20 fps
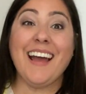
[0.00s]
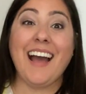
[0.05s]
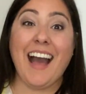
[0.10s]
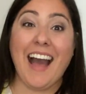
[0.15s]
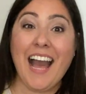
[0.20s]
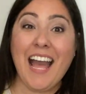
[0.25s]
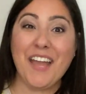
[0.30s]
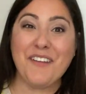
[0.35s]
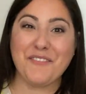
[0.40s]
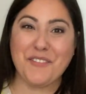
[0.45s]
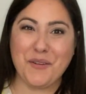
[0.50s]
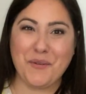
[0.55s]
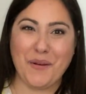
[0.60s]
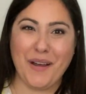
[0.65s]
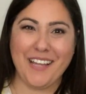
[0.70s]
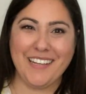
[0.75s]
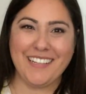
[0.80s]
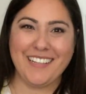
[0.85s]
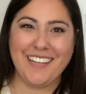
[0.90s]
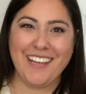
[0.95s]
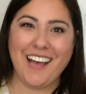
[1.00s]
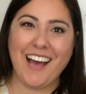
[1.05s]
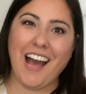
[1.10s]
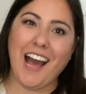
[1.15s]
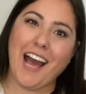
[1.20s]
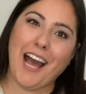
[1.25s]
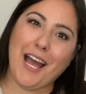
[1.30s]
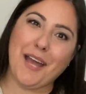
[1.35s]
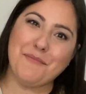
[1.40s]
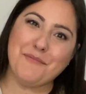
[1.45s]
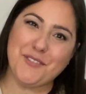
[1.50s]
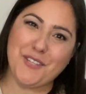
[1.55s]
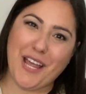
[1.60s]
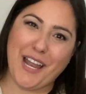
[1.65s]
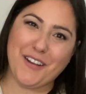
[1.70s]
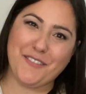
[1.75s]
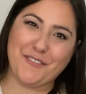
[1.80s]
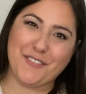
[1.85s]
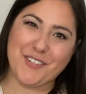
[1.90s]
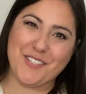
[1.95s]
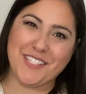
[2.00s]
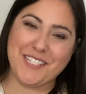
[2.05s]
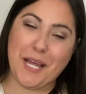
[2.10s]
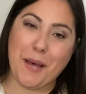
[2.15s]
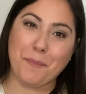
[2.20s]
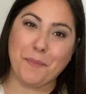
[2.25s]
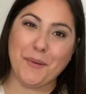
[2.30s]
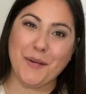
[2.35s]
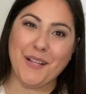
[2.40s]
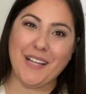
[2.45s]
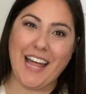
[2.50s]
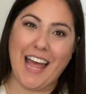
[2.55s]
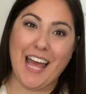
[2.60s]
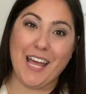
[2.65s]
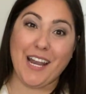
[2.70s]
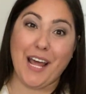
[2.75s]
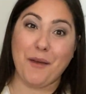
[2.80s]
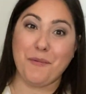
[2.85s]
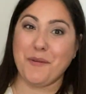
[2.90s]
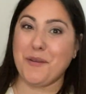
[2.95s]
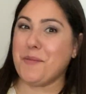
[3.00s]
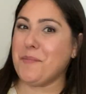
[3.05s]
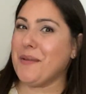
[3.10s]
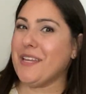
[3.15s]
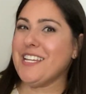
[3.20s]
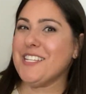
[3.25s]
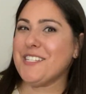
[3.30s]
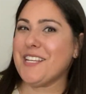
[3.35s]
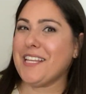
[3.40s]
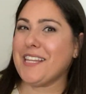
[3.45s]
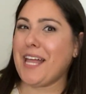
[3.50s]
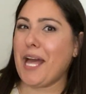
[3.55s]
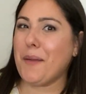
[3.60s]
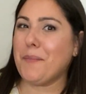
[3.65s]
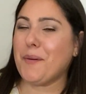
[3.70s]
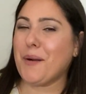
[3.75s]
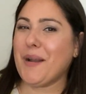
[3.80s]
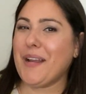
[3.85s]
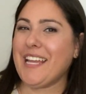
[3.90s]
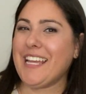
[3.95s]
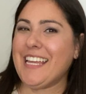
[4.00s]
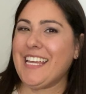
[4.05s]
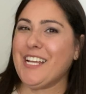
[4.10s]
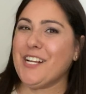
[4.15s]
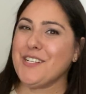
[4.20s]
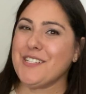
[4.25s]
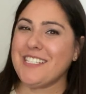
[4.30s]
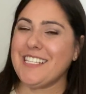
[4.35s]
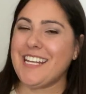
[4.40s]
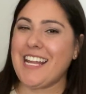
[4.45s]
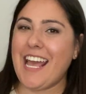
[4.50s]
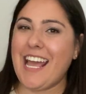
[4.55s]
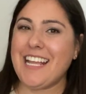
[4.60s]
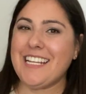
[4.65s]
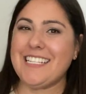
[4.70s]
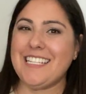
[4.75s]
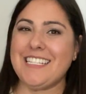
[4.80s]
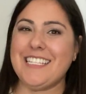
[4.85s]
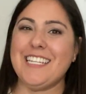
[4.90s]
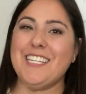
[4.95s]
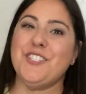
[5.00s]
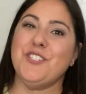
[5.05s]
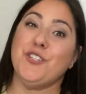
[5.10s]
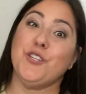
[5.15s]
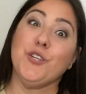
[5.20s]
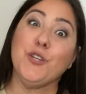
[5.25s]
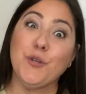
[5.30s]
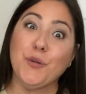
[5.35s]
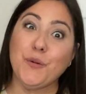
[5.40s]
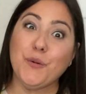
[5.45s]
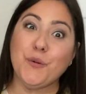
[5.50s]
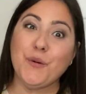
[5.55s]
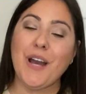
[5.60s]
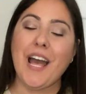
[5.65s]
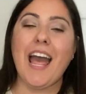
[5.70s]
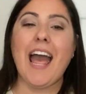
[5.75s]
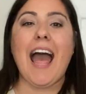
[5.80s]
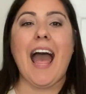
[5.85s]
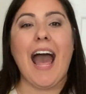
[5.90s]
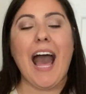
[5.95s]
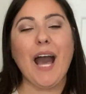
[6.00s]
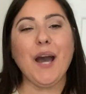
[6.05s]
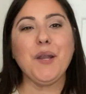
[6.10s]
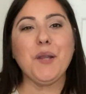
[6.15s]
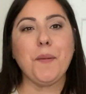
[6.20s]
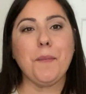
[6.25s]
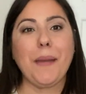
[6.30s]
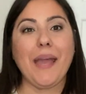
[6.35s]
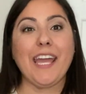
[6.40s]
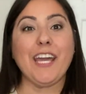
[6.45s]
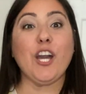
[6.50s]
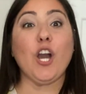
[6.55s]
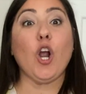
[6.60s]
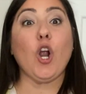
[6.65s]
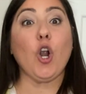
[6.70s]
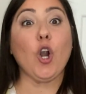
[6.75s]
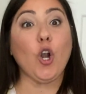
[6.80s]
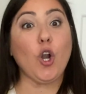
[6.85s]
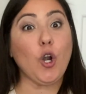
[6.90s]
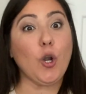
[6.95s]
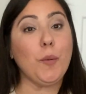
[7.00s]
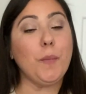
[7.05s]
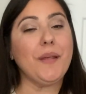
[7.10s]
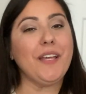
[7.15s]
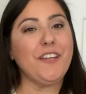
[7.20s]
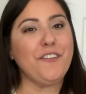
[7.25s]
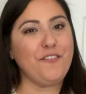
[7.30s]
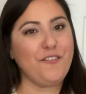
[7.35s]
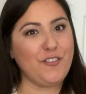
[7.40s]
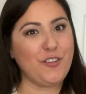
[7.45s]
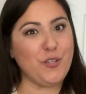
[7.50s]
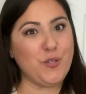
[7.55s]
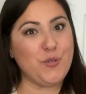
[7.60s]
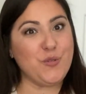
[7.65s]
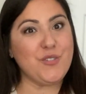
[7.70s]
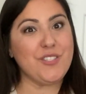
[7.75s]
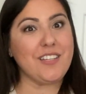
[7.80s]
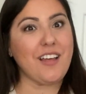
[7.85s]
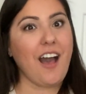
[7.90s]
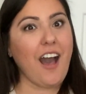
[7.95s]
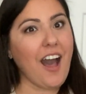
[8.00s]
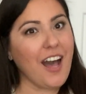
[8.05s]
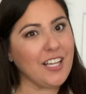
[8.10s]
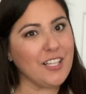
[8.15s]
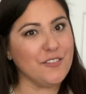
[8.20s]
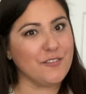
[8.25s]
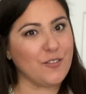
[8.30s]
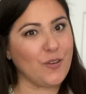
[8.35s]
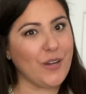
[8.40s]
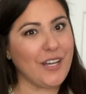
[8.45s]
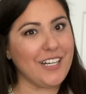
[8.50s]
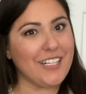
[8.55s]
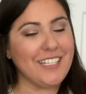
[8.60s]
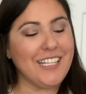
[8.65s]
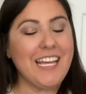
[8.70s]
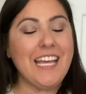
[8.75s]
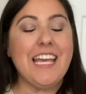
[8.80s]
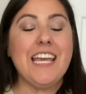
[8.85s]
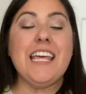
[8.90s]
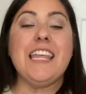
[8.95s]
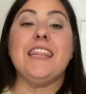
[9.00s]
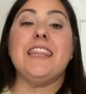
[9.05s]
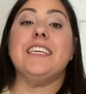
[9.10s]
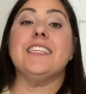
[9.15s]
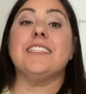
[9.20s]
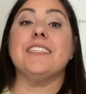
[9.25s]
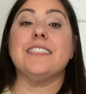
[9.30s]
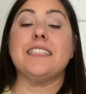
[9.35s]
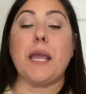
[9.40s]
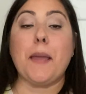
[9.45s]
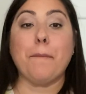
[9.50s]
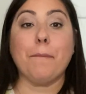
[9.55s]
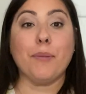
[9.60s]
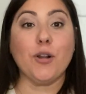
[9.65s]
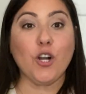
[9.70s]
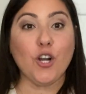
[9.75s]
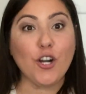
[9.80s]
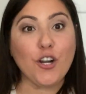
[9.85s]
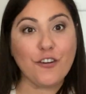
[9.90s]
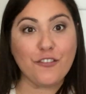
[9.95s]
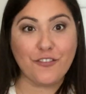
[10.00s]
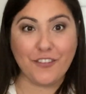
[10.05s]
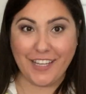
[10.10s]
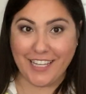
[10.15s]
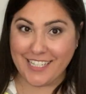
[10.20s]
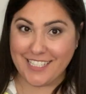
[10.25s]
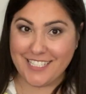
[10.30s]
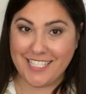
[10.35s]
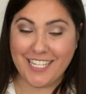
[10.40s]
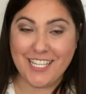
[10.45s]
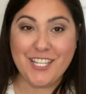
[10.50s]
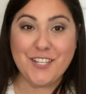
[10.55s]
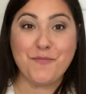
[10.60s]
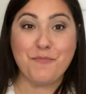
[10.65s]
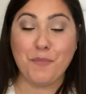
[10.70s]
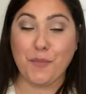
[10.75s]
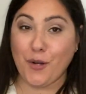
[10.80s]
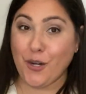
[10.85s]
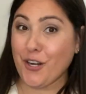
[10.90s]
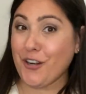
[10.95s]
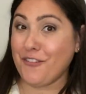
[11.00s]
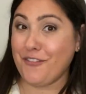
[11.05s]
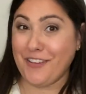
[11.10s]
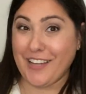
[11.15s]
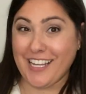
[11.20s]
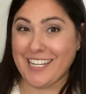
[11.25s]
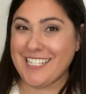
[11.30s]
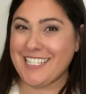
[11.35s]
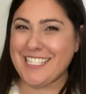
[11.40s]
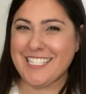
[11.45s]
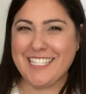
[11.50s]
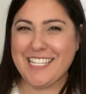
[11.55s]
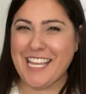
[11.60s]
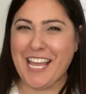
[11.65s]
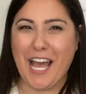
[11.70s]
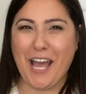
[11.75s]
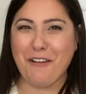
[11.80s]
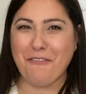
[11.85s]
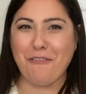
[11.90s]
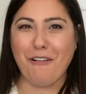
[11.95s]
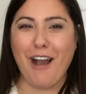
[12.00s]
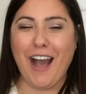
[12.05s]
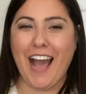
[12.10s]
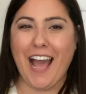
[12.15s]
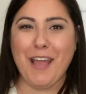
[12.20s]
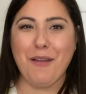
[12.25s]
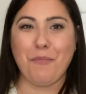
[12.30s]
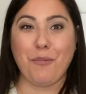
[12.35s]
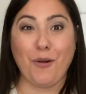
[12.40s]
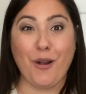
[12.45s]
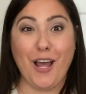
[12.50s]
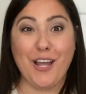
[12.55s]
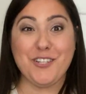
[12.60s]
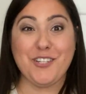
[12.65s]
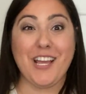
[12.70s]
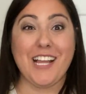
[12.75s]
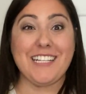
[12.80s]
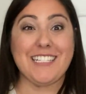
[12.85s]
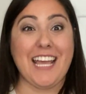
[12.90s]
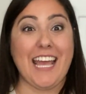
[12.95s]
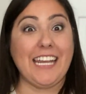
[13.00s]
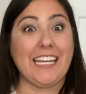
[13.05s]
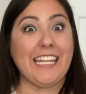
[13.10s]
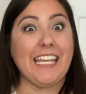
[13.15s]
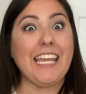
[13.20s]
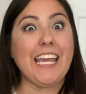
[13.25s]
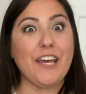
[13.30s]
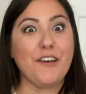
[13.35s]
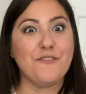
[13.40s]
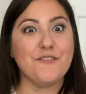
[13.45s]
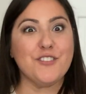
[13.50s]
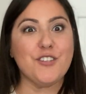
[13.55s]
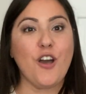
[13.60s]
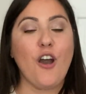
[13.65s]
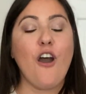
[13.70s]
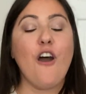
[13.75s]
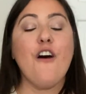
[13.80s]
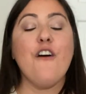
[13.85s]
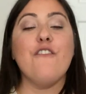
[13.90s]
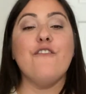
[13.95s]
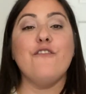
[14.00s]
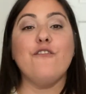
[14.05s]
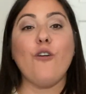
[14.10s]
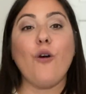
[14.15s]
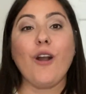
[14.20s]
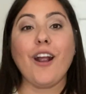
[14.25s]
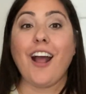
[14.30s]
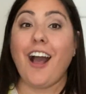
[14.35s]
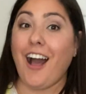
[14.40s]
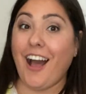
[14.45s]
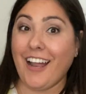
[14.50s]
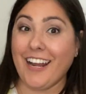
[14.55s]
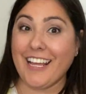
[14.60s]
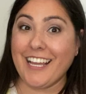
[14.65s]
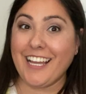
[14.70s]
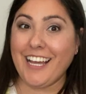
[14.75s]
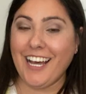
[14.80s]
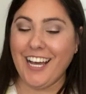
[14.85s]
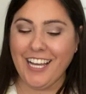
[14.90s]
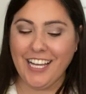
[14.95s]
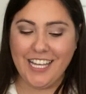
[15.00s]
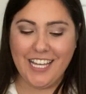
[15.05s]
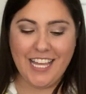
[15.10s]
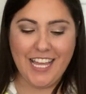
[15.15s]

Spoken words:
Hi everyone, I'm Jennifer Stempel and I'm with PJ Library here today to teach you how to make herb-infused olive oil. This is a perfect DIY project and gift for Hanukkah,